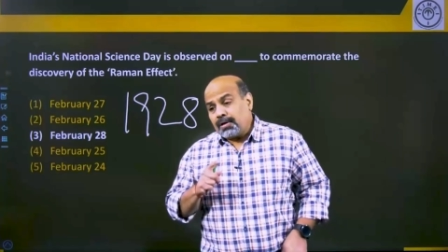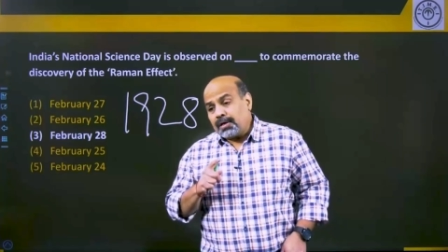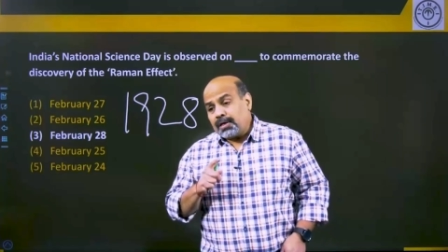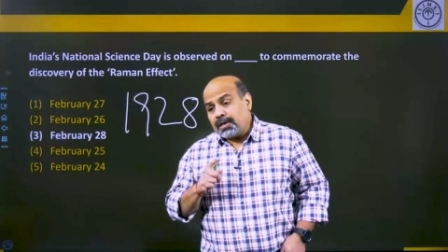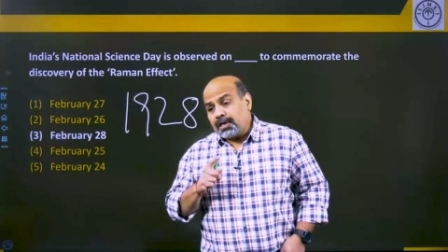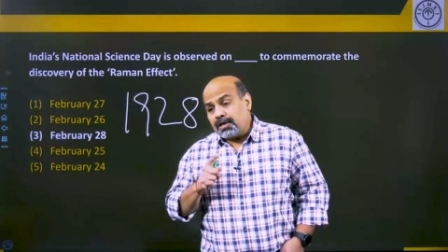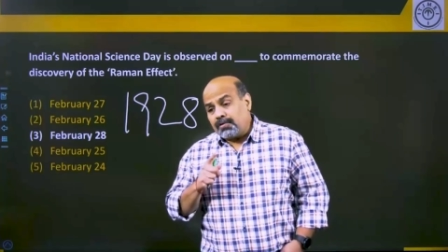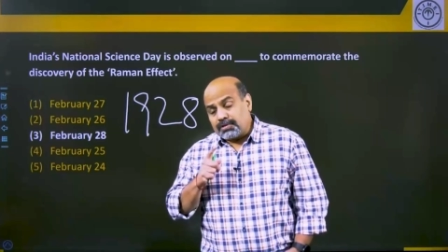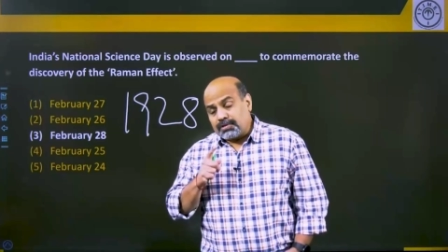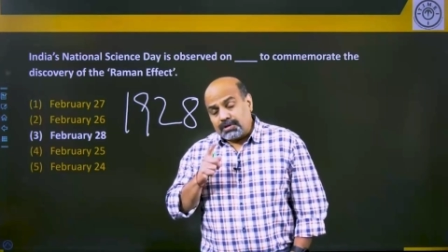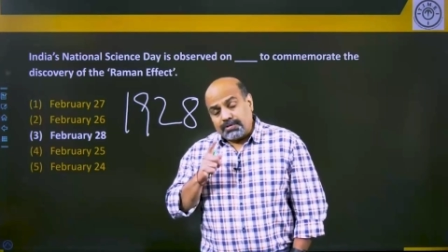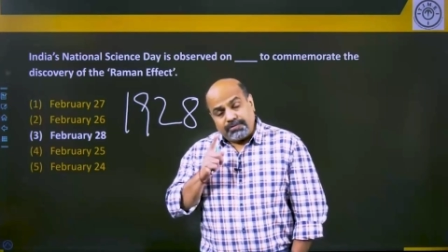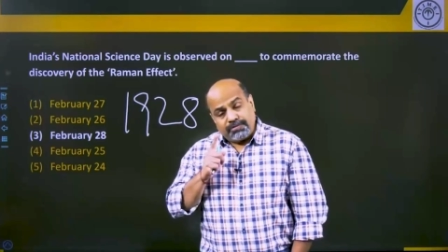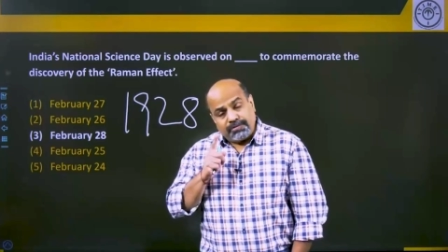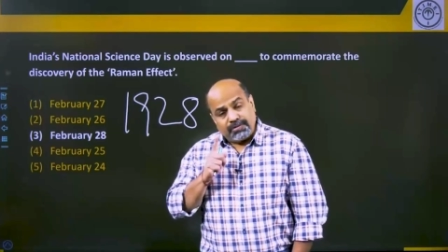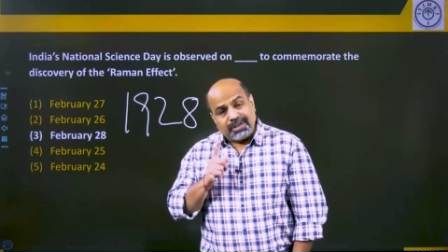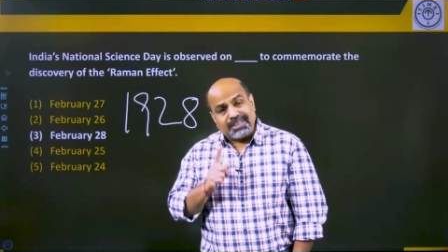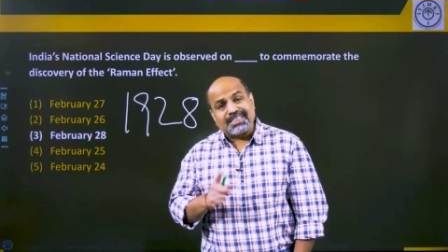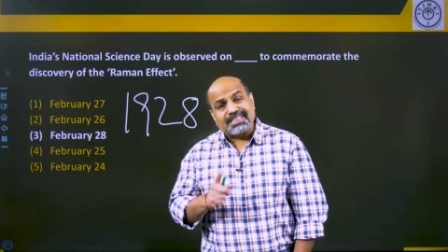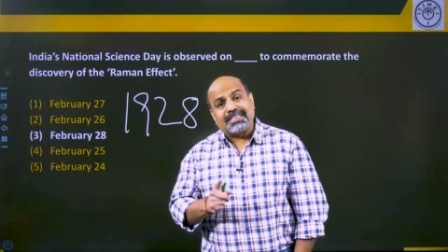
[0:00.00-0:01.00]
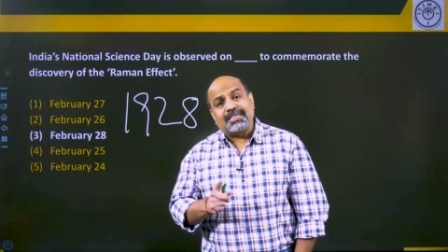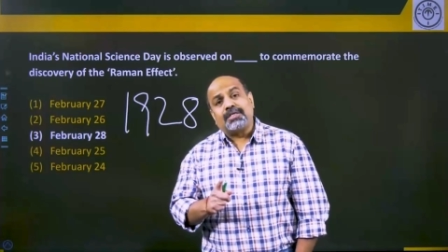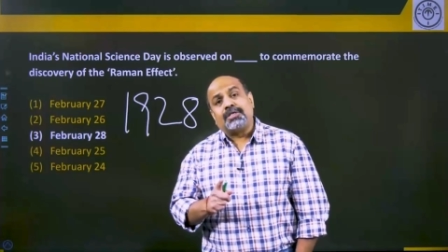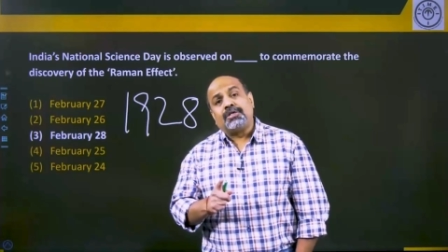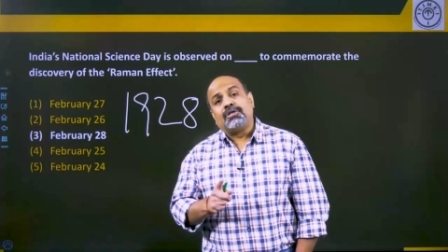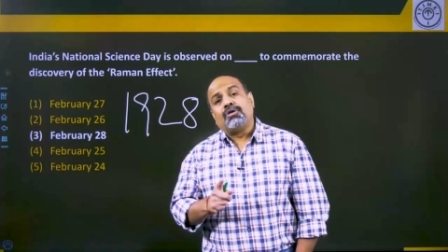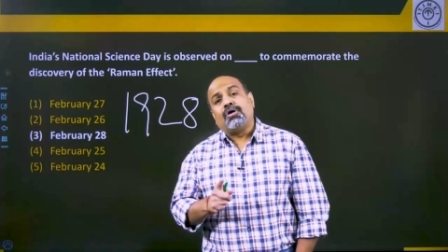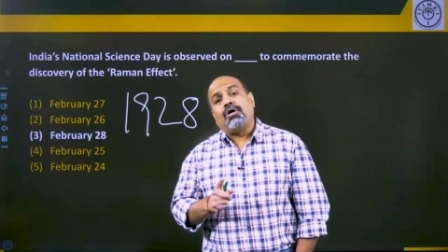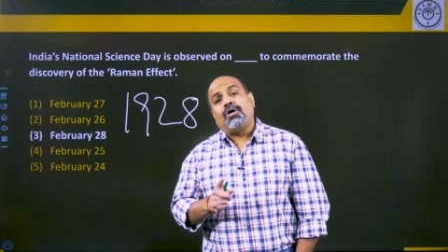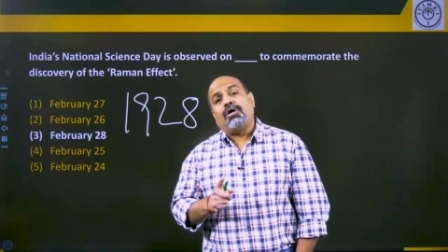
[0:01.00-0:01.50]
He was the first
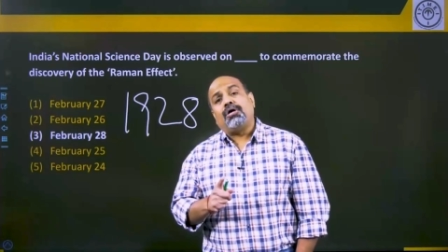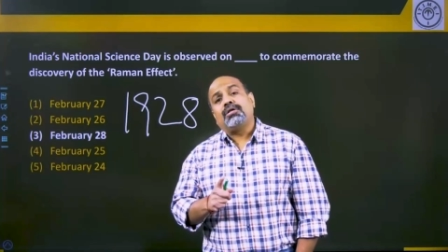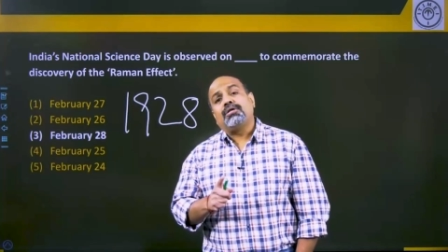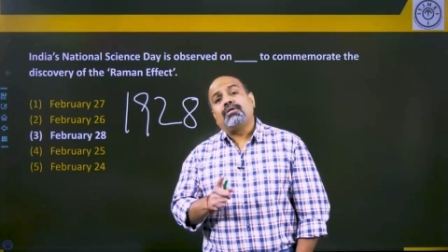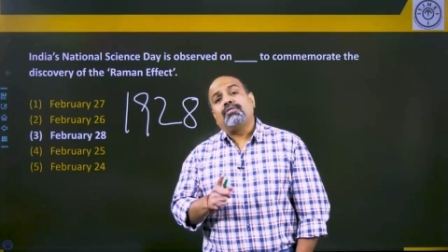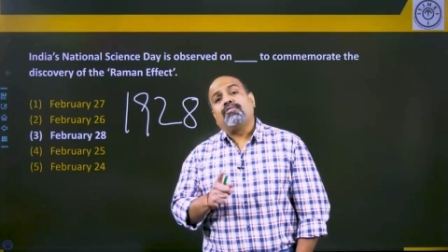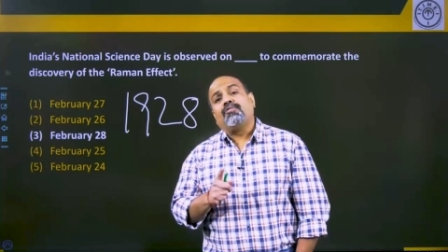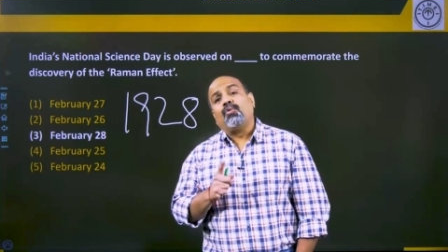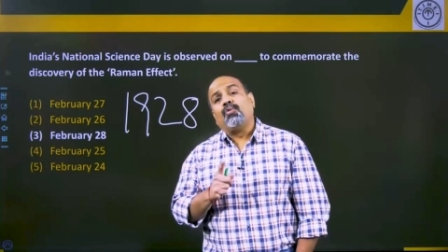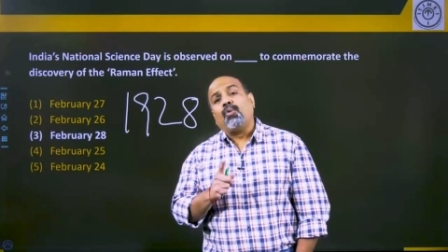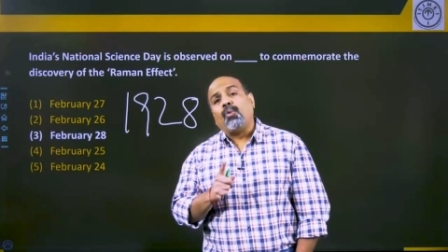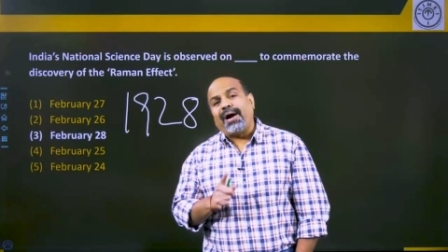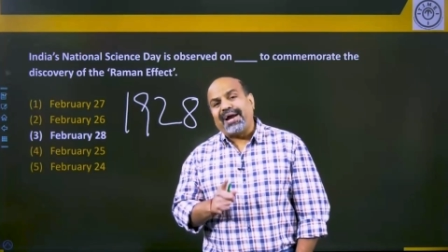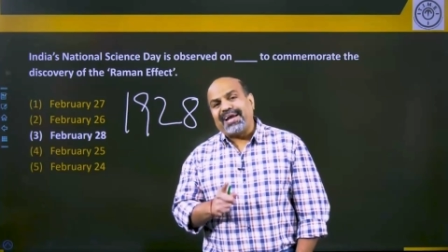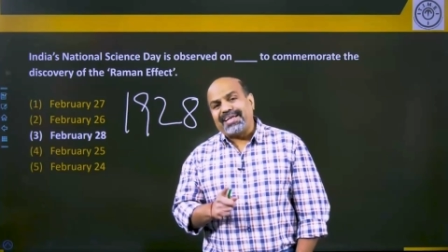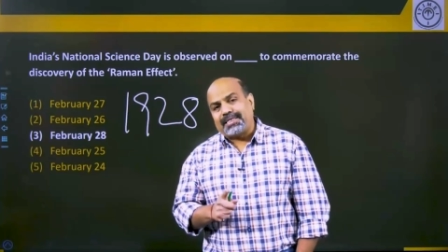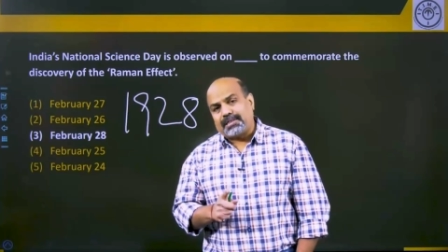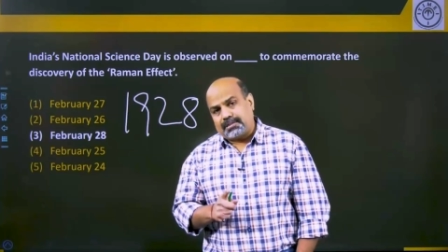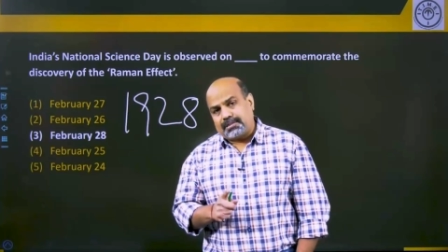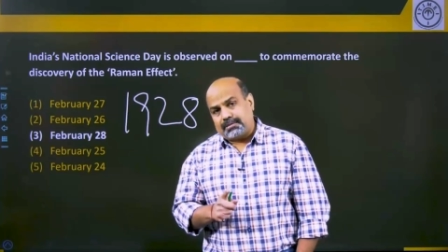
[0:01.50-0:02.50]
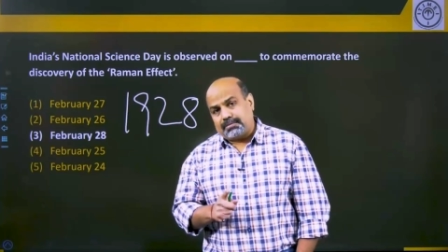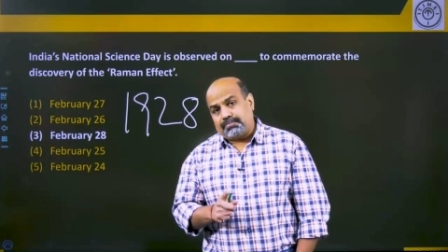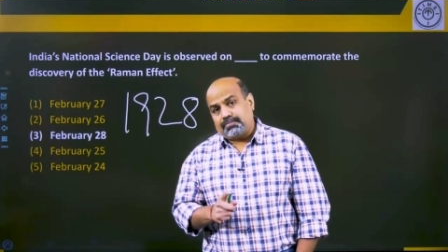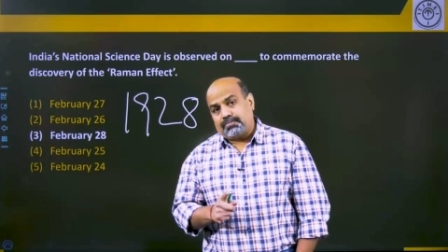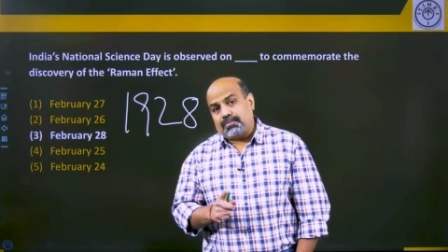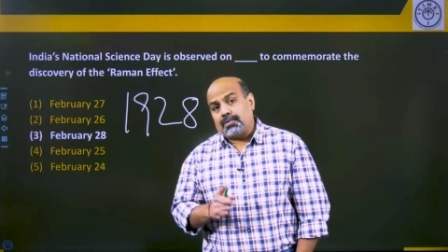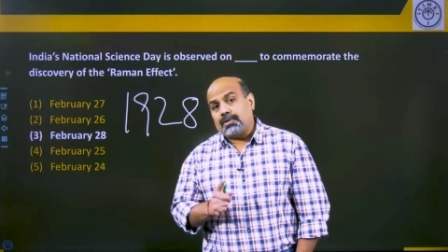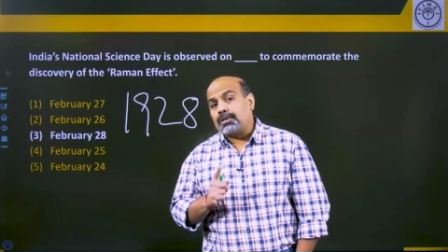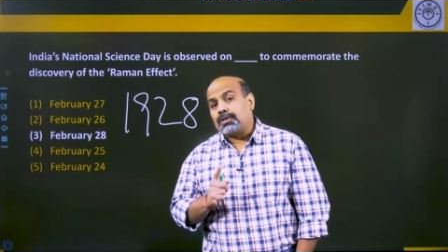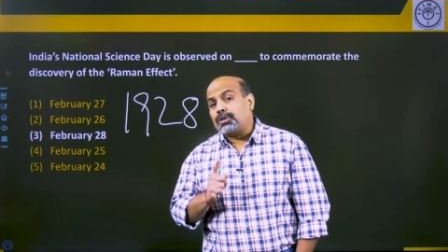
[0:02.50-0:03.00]
non-white
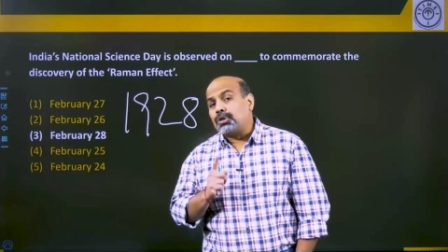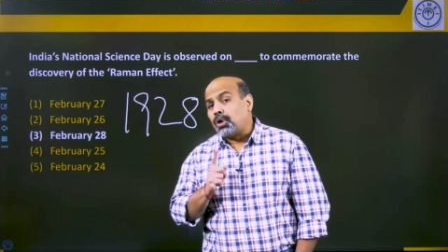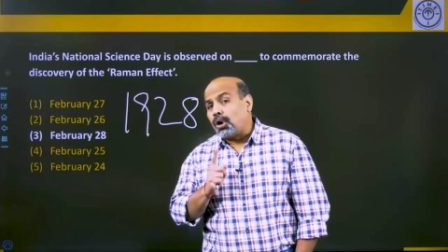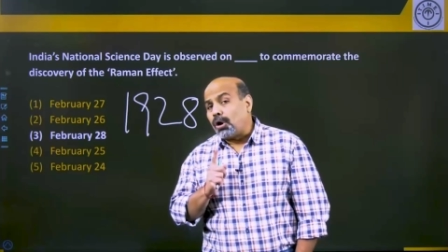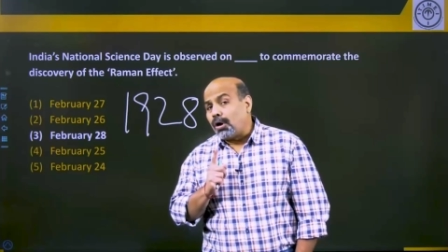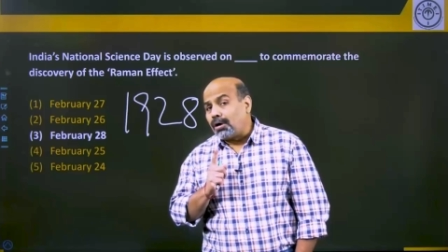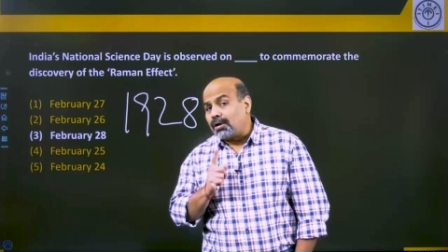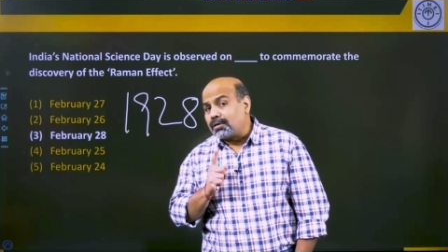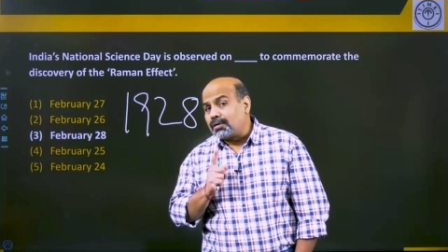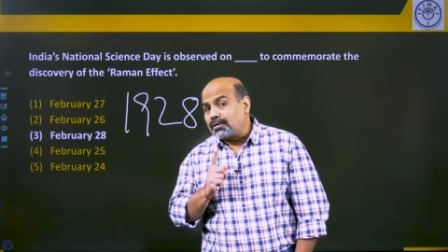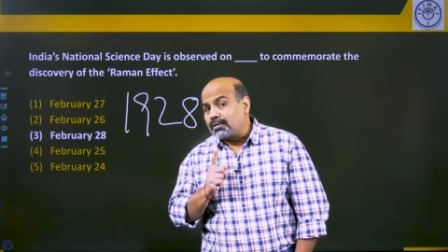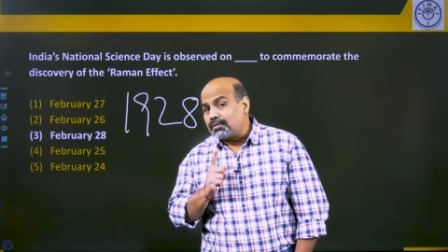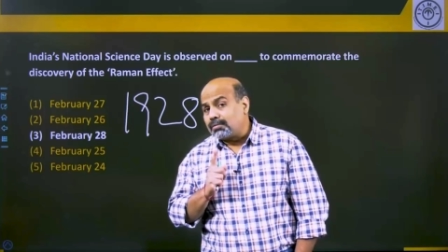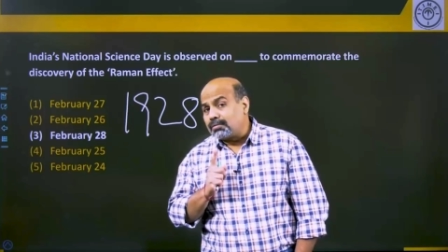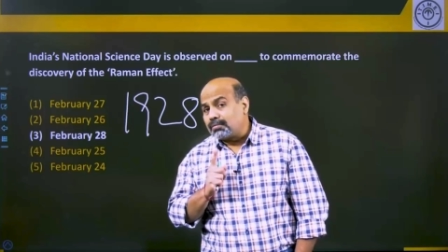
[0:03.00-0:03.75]
and